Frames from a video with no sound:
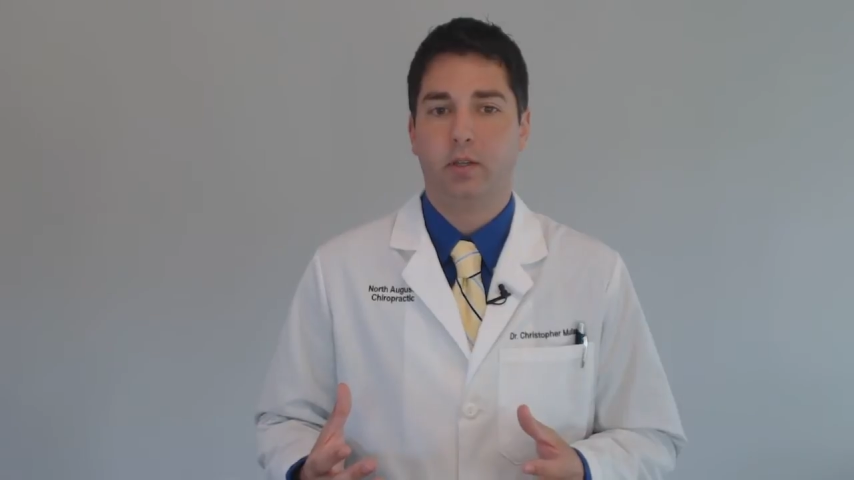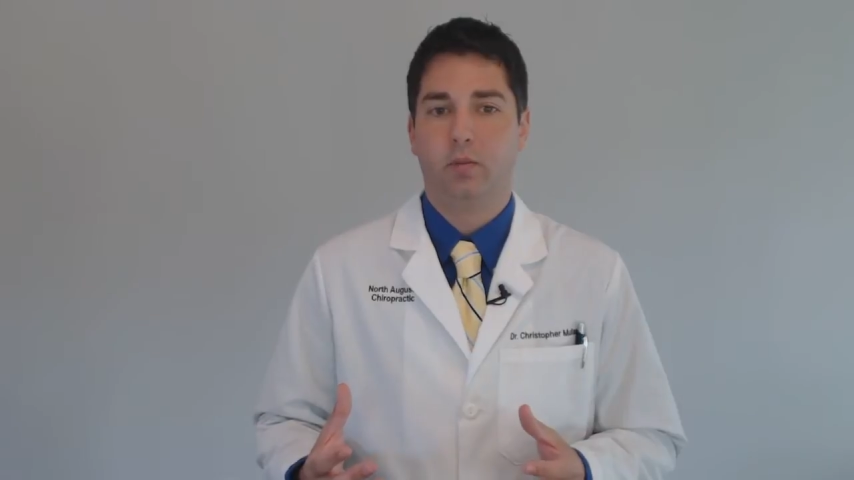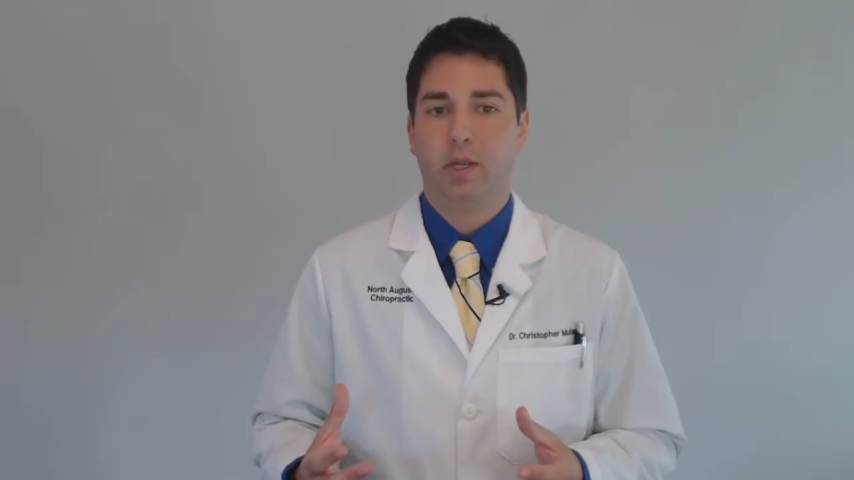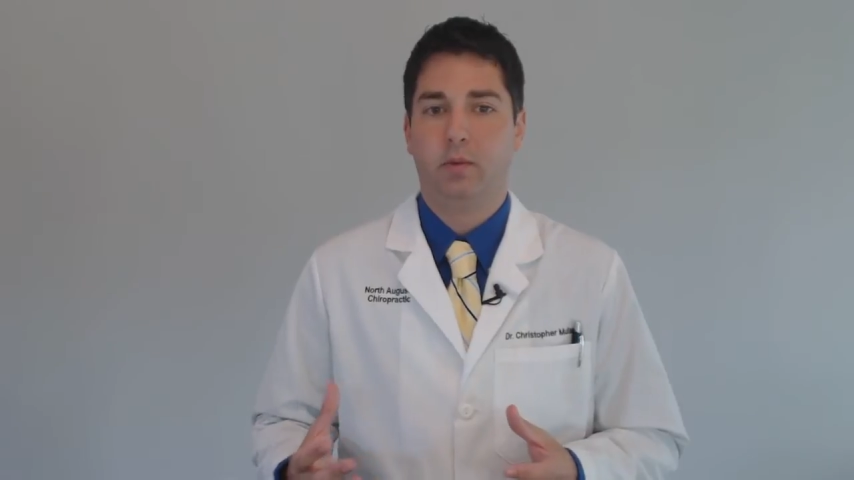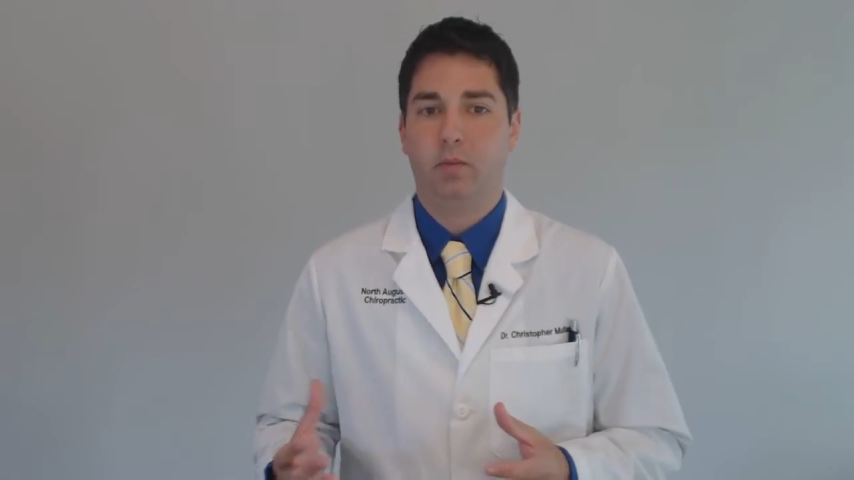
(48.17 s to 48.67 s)

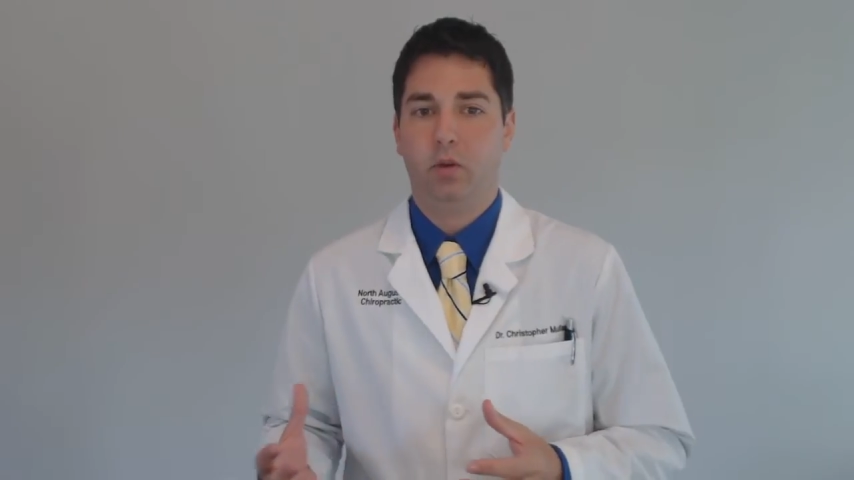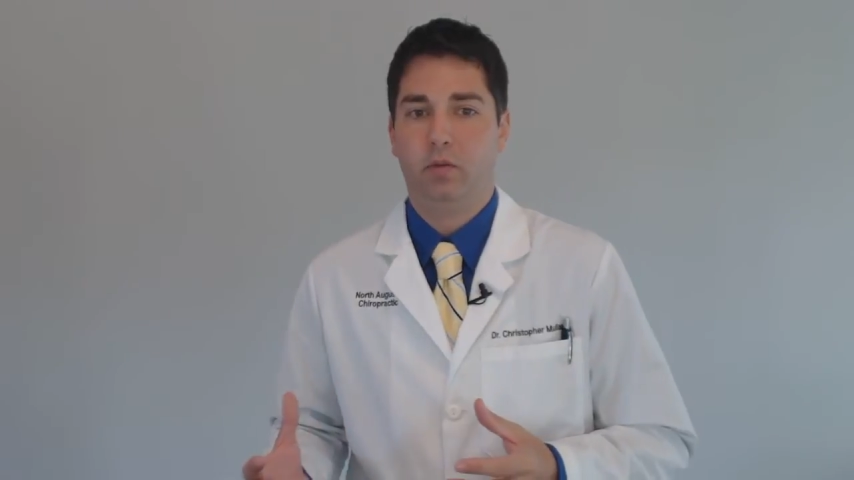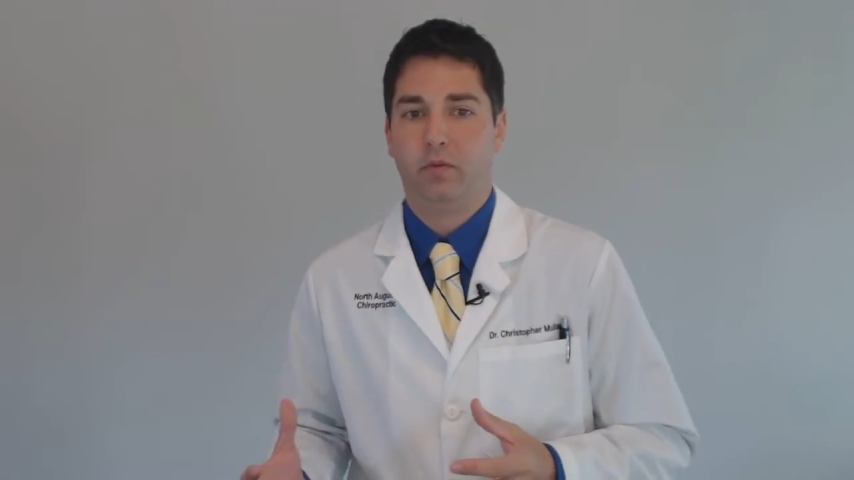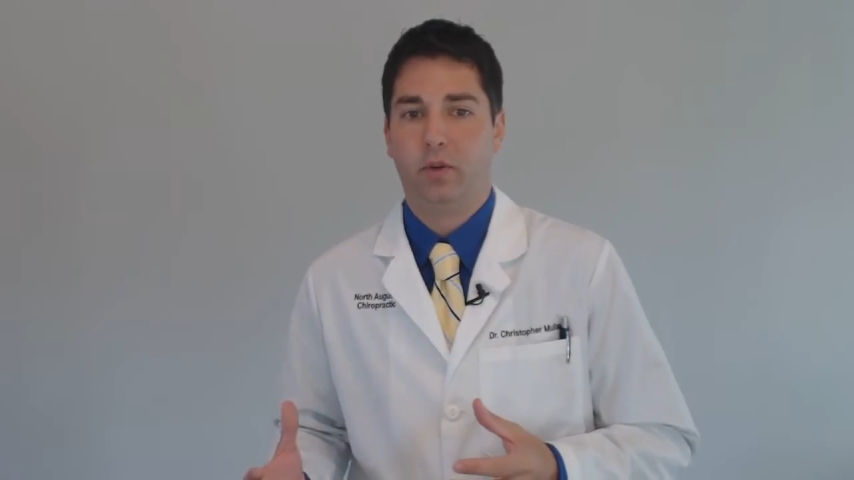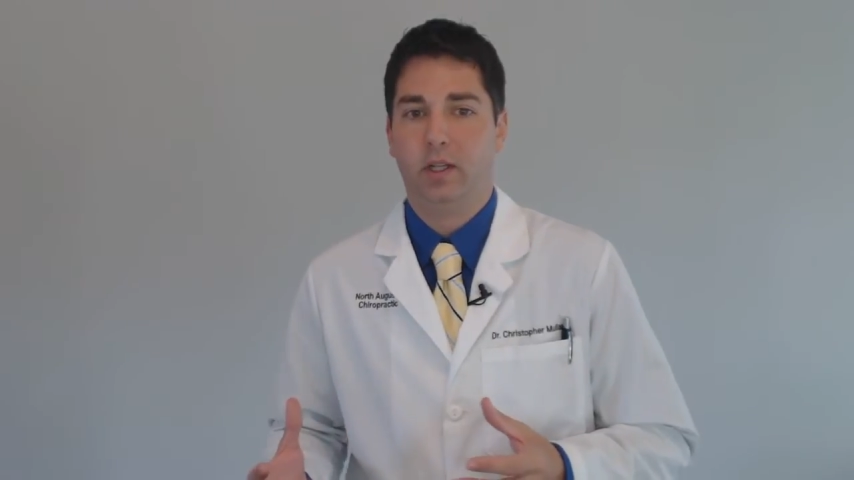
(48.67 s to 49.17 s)
you'll be able to
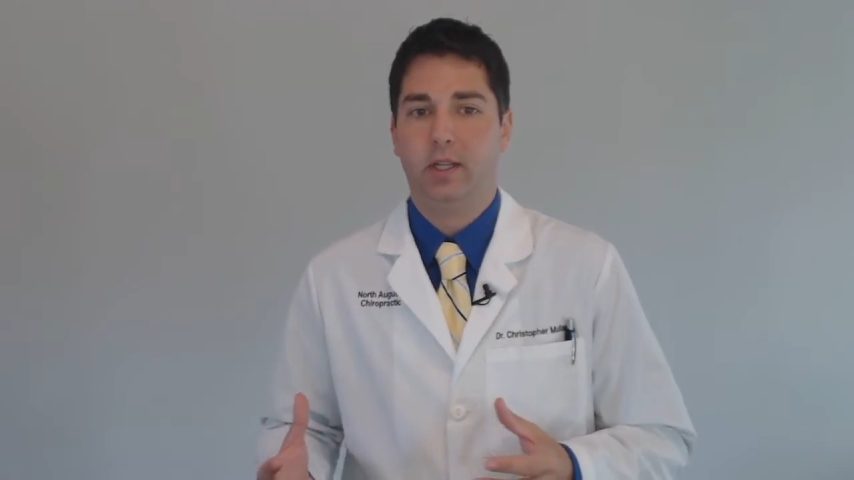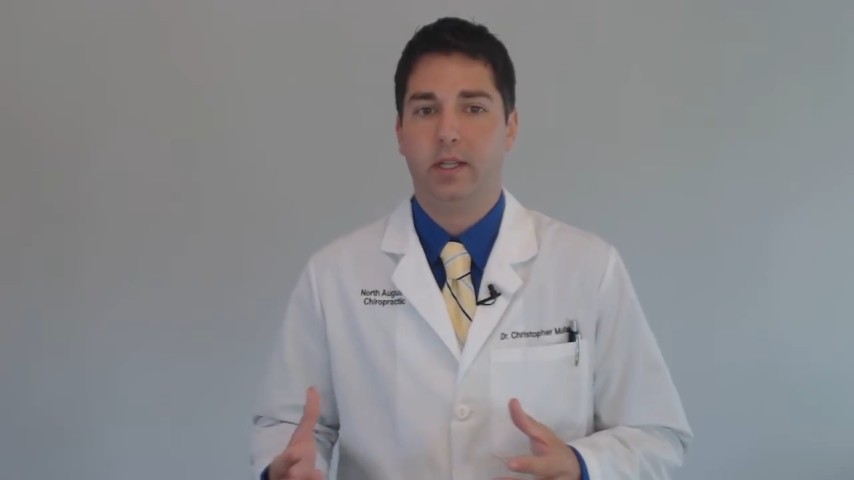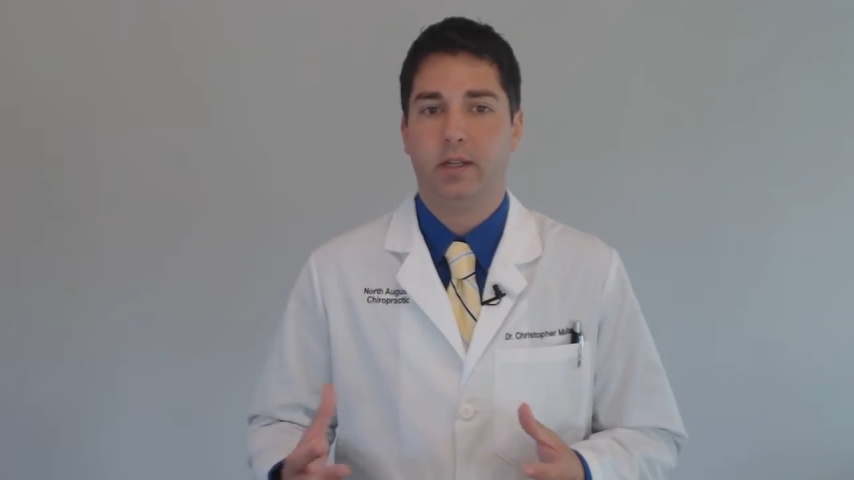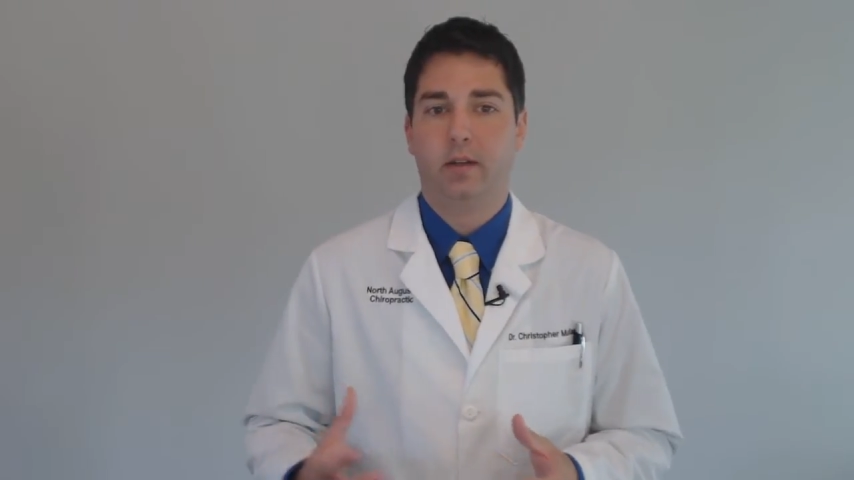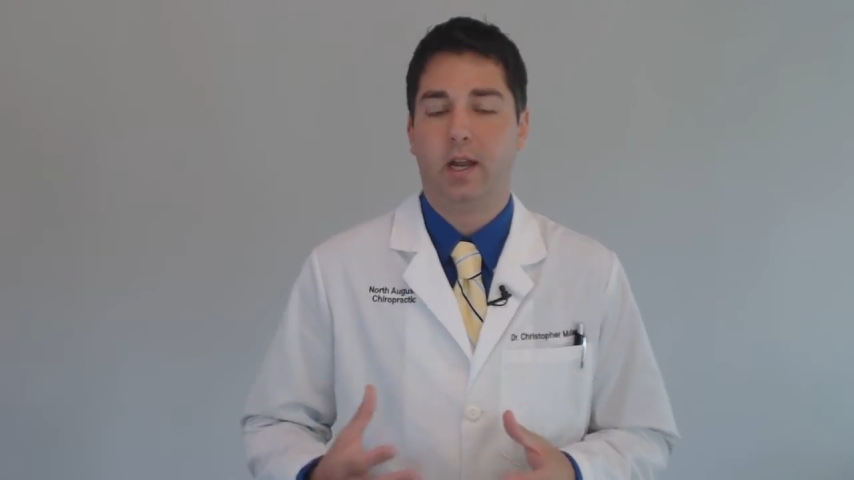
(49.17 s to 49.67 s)
move freely and